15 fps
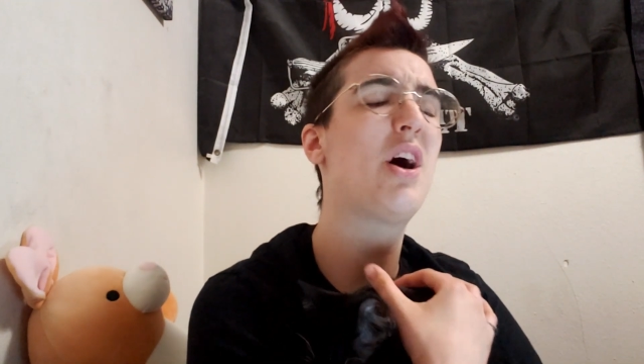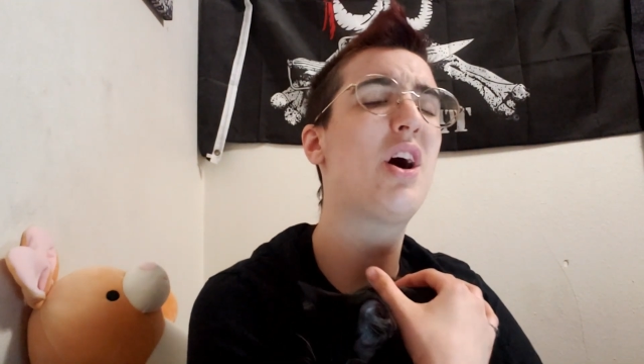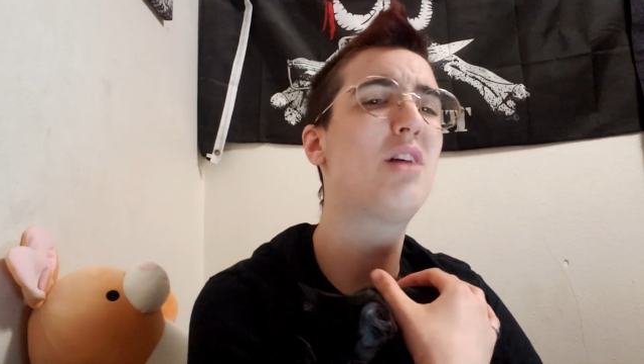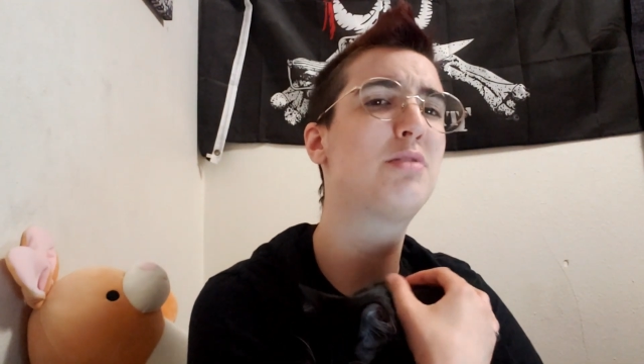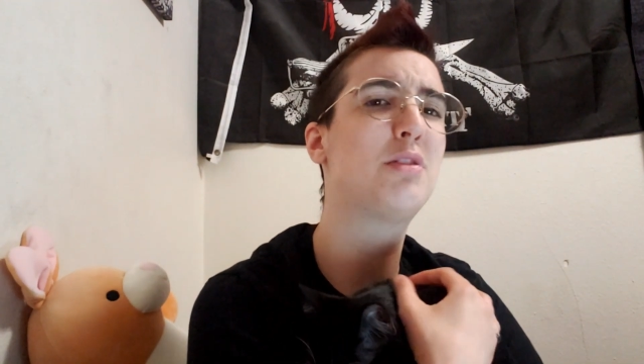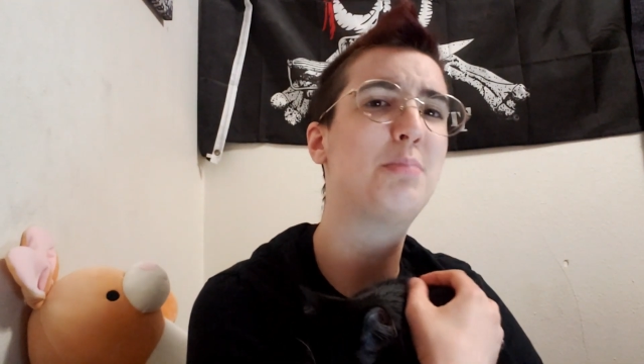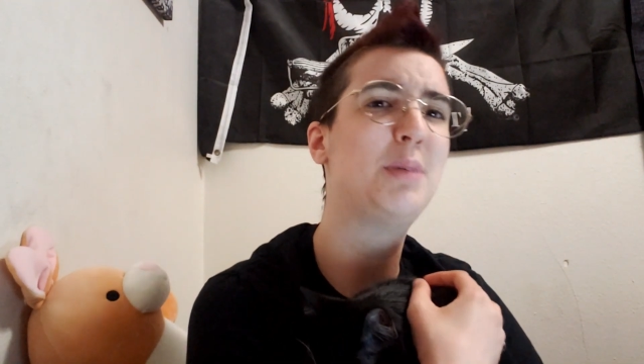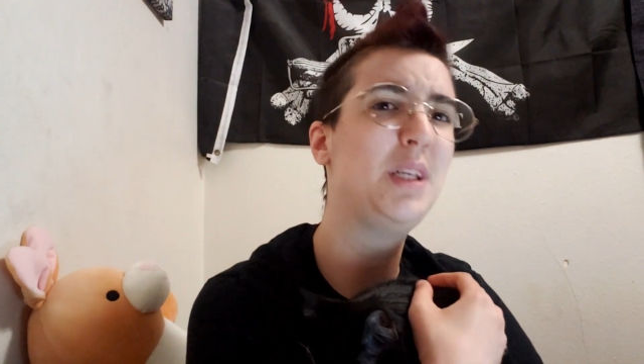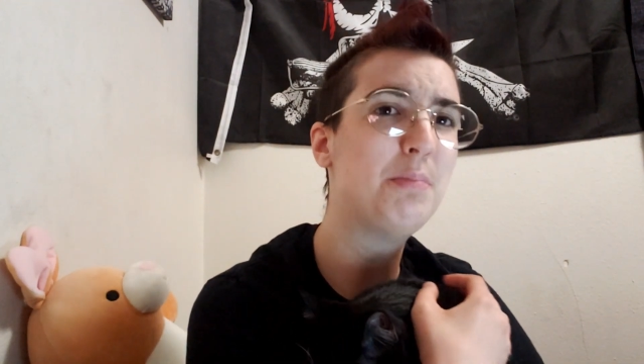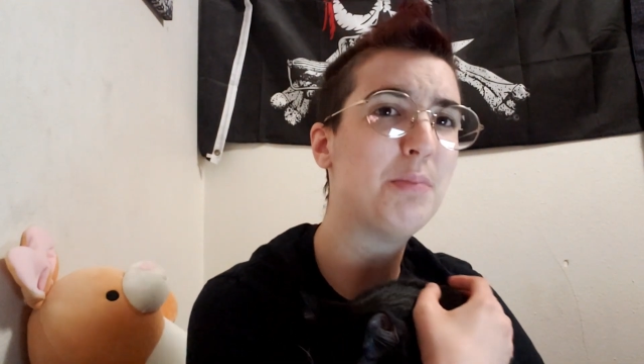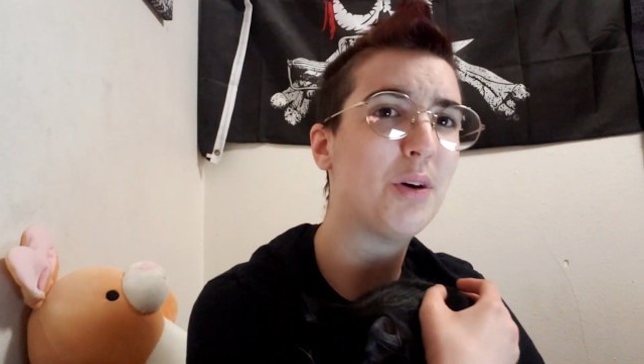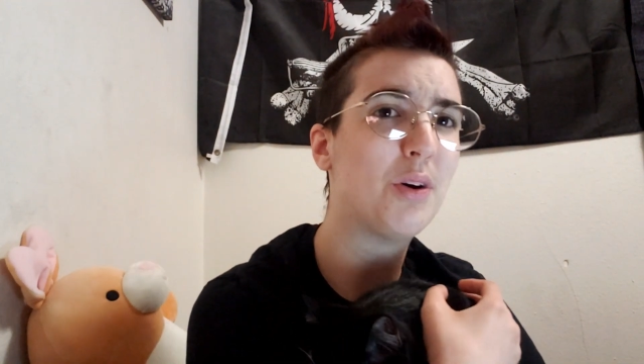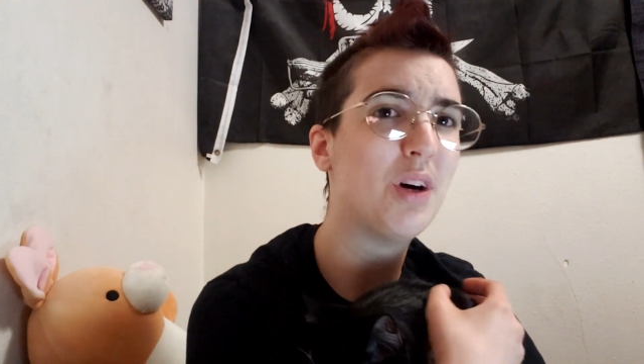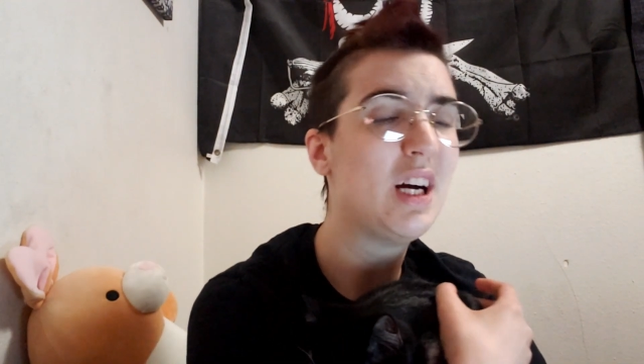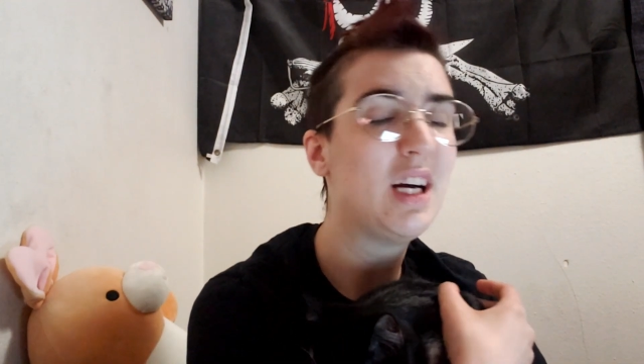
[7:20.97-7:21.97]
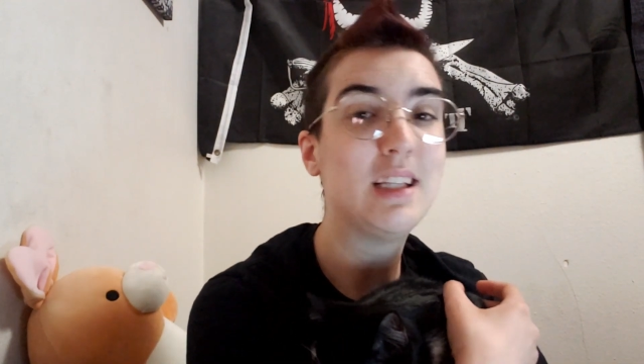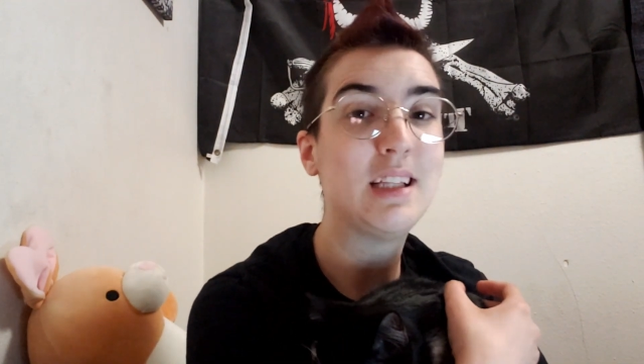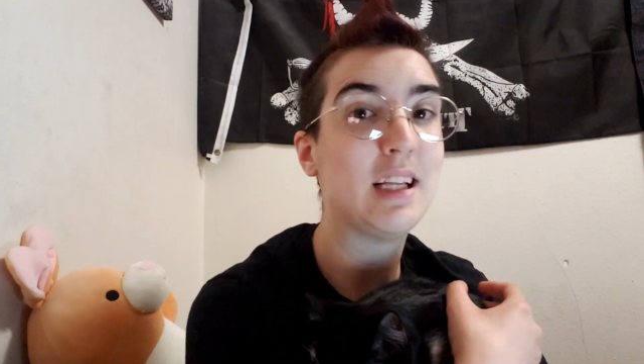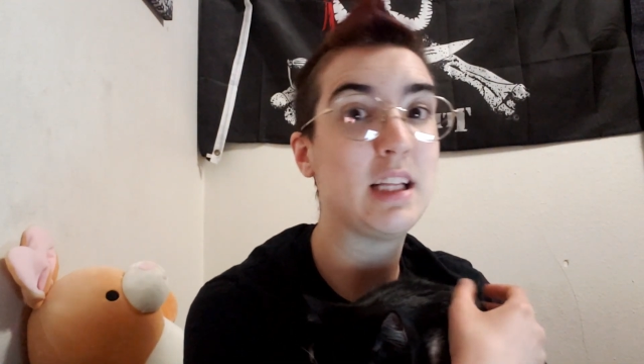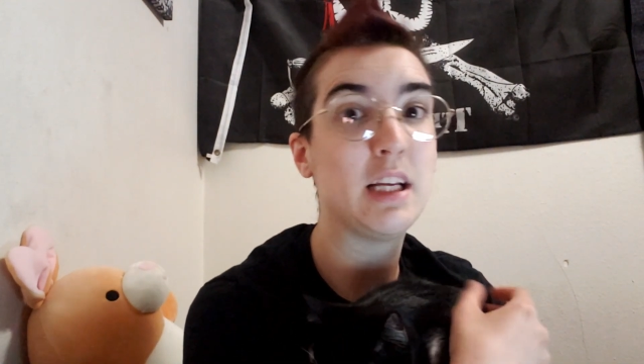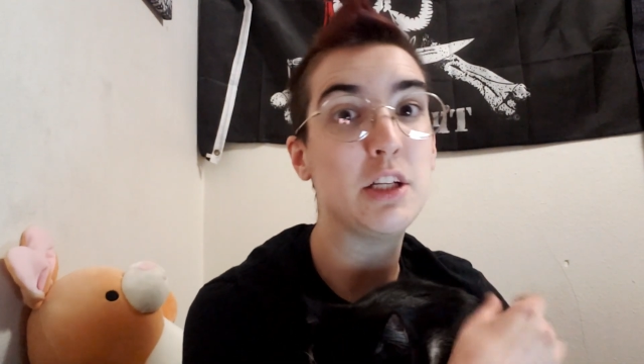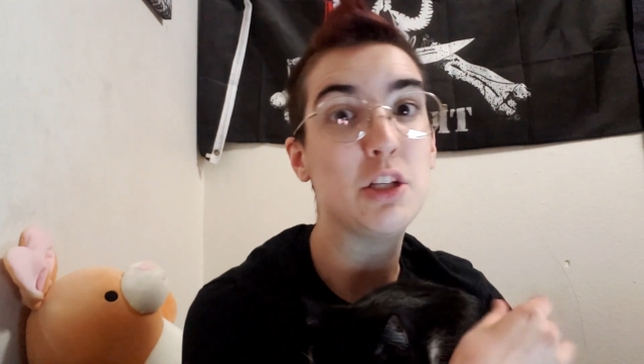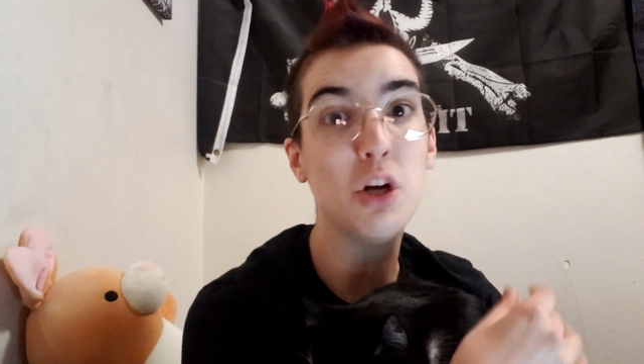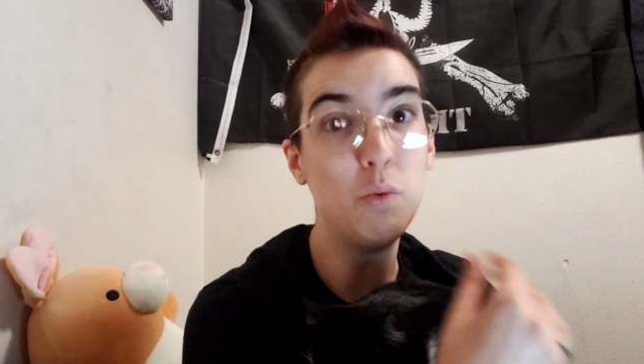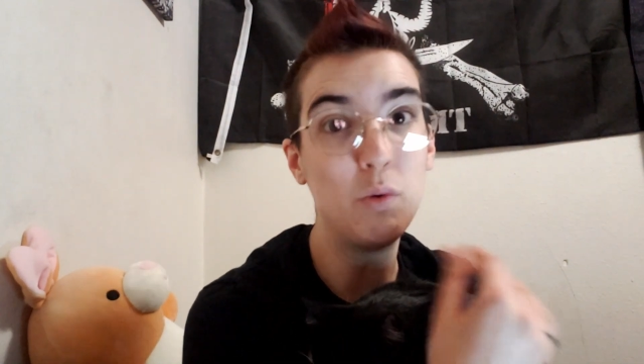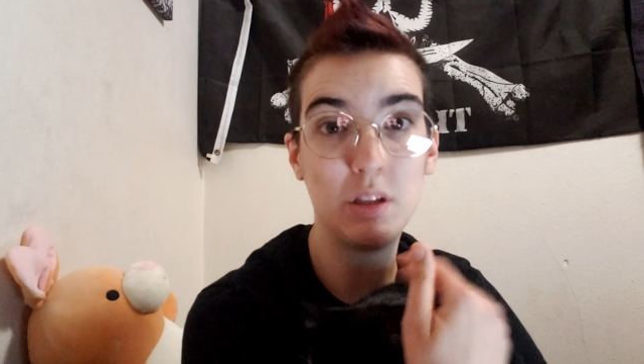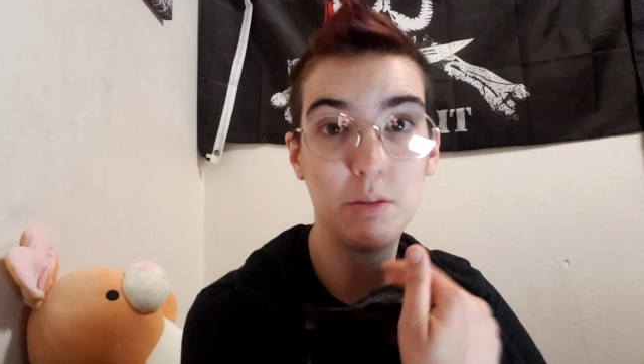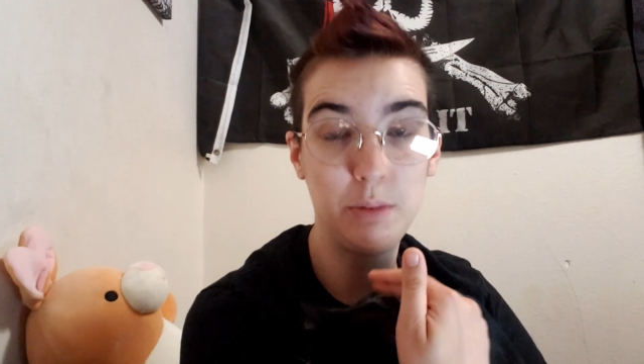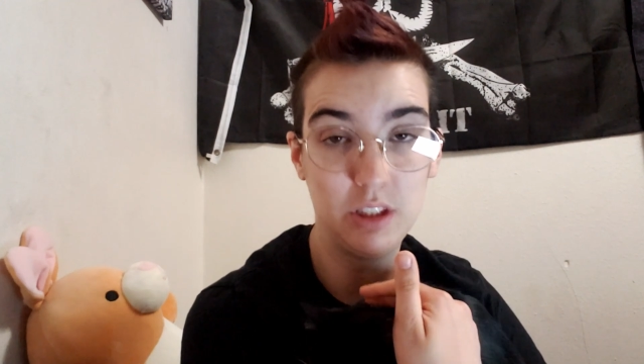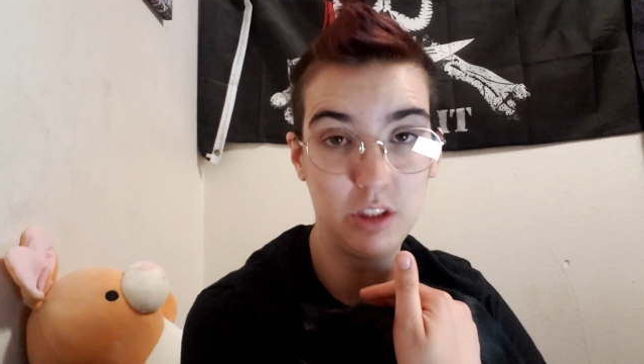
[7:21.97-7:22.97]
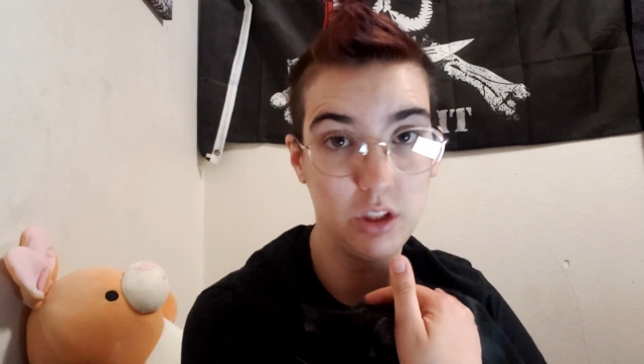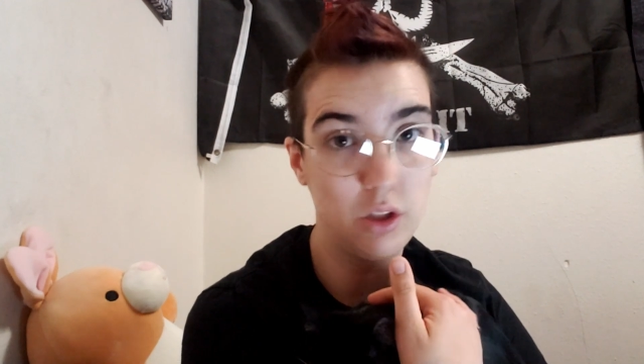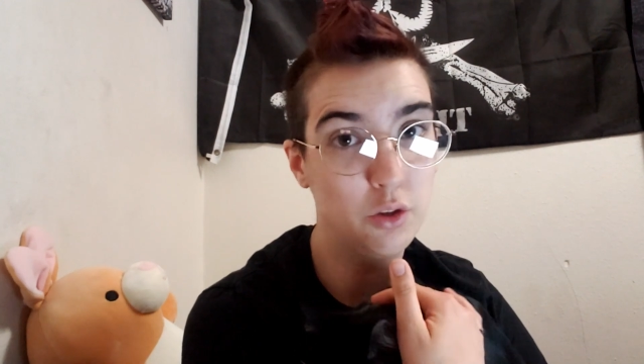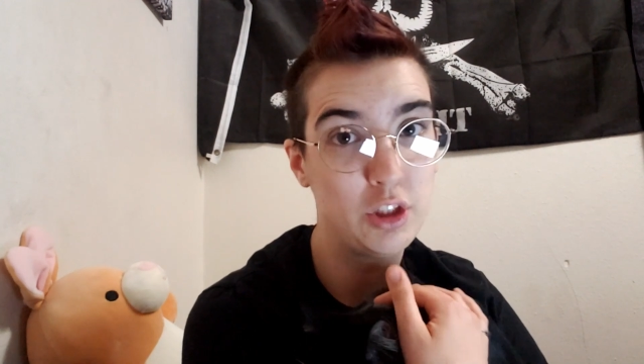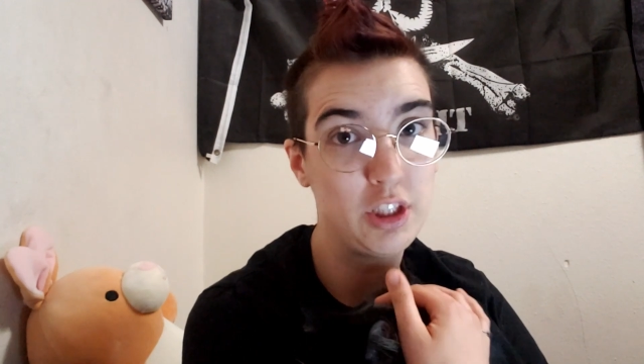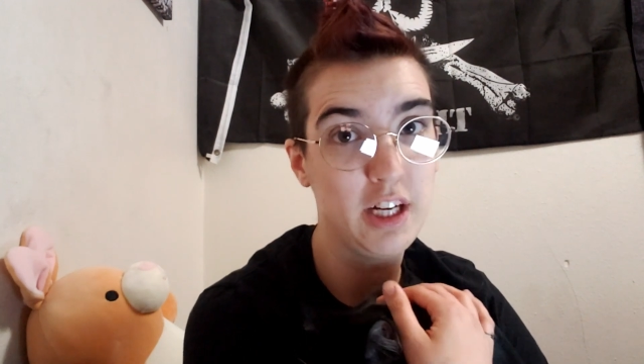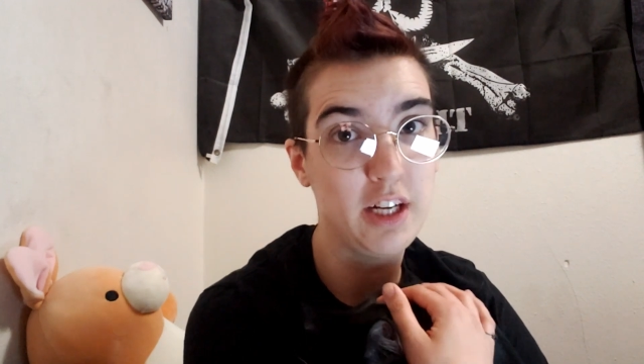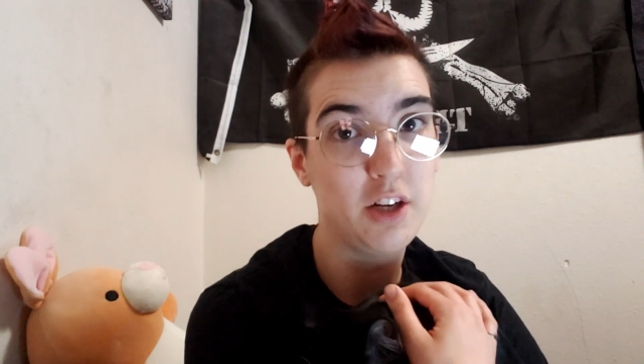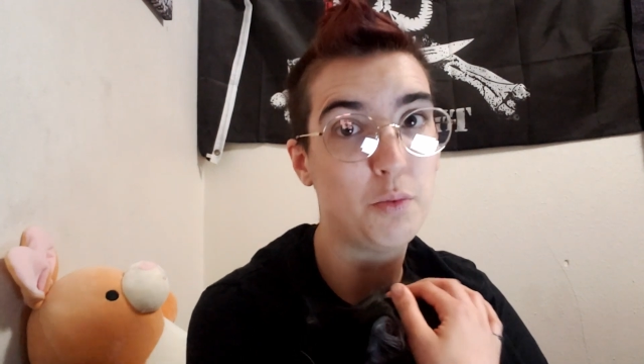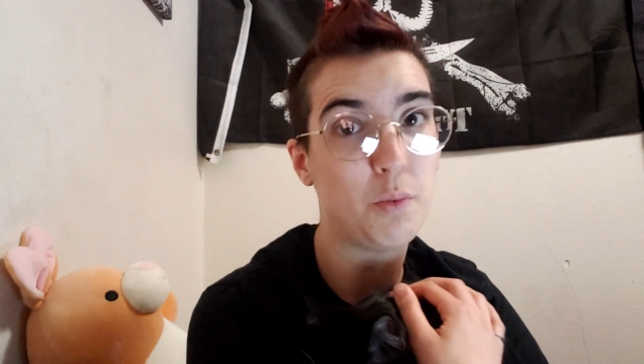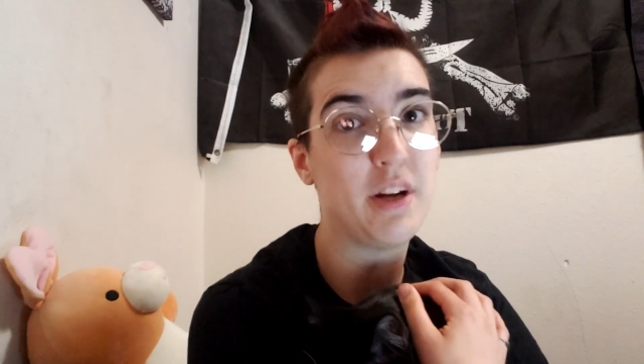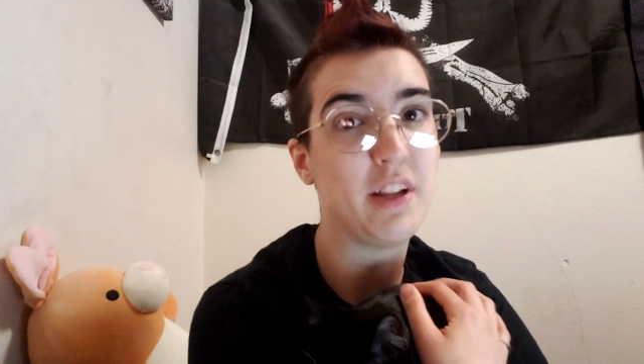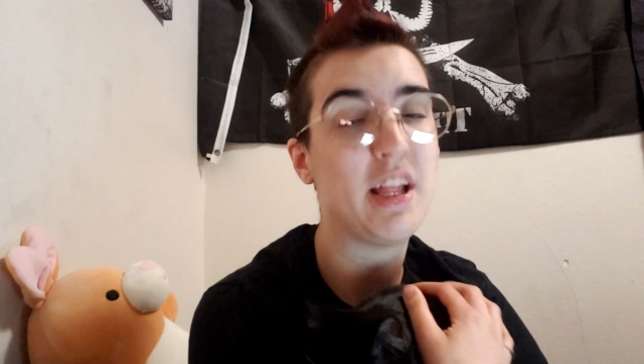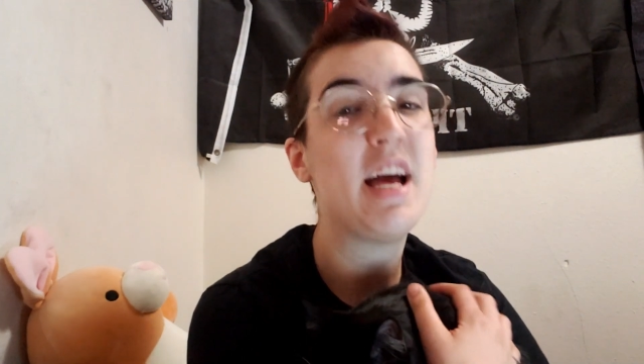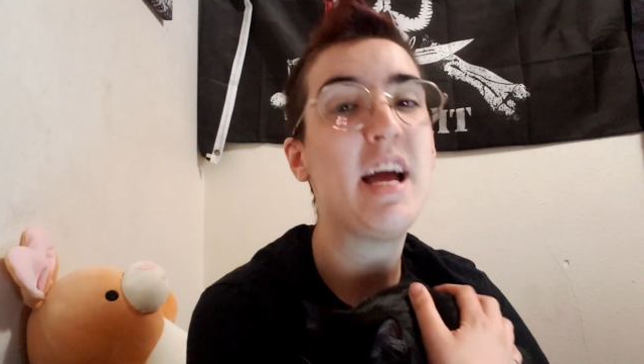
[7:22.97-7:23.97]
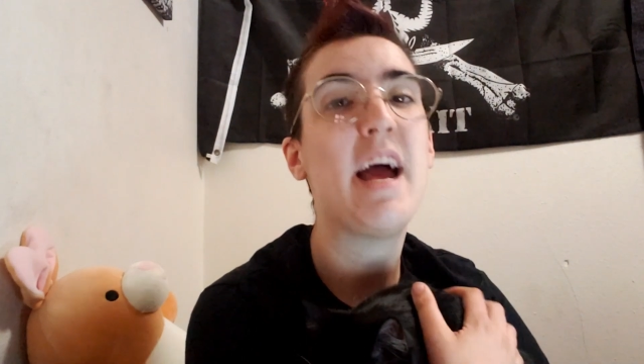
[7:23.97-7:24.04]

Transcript: awful people that they don't want to be associated with